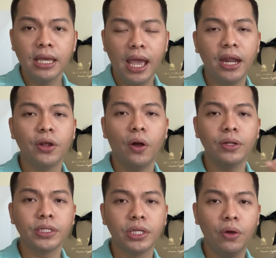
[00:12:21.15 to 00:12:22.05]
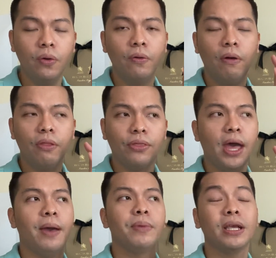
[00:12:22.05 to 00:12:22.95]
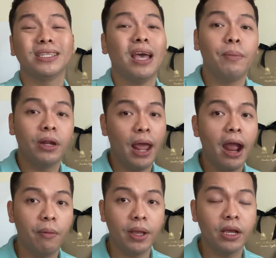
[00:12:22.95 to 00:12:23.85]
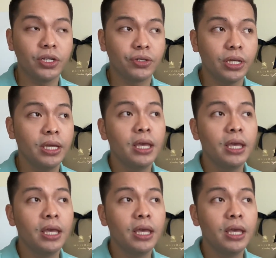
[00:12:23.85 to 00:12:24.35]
and also that, because I'm in an Arabic country,